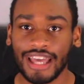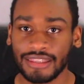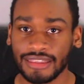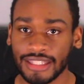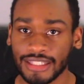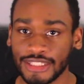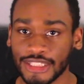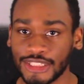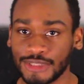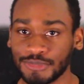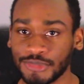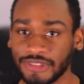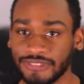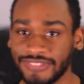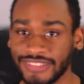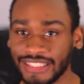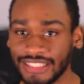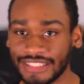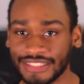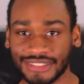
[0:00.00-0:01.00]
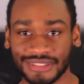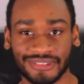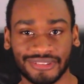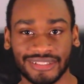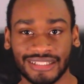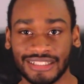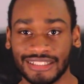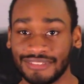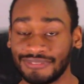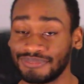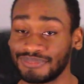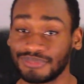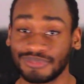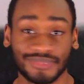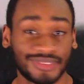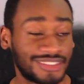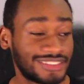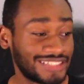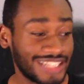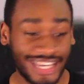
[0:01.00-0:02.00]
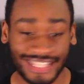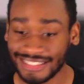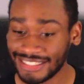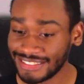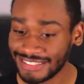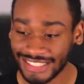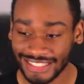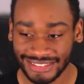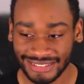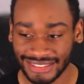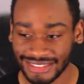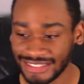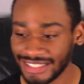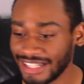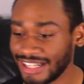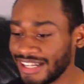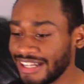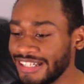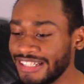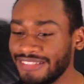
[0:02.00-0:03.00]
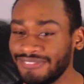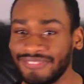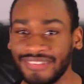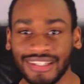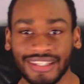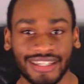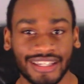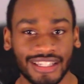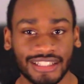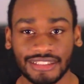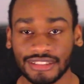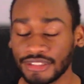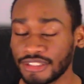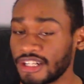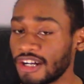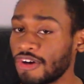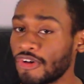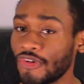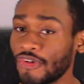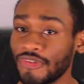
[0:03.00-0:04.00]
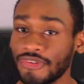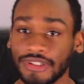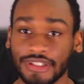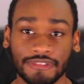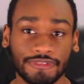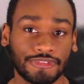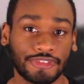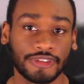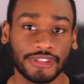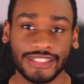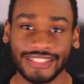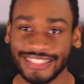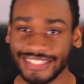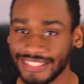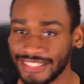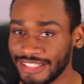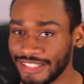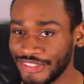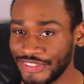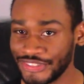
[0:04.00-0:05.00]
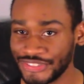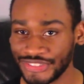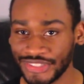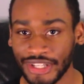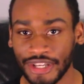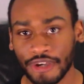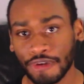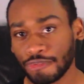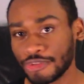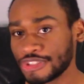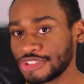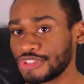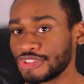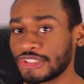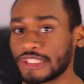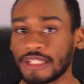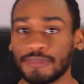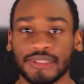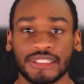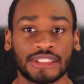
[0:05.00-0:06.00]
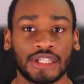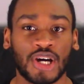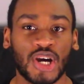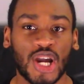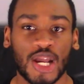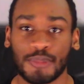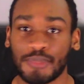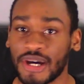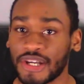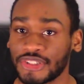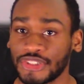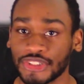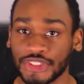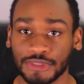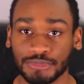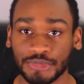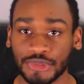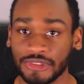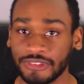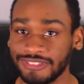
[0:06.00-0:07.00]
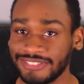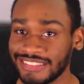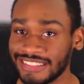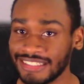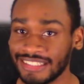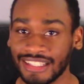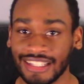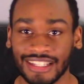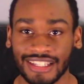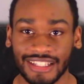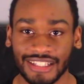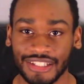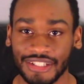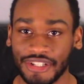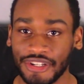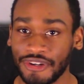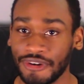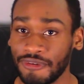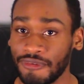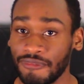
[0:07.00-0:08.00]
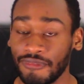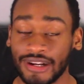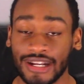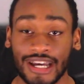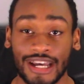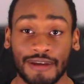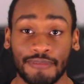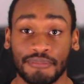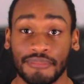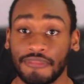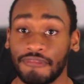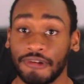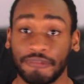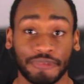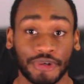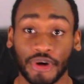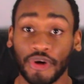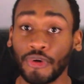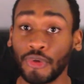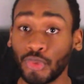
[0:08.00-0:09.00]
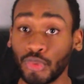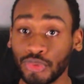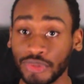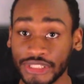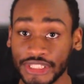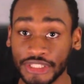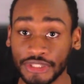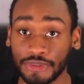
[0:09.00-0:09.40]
think this movie is going to stand the test of time. It's going to hold up for years. We're still going to be talking about this movie, when we're old and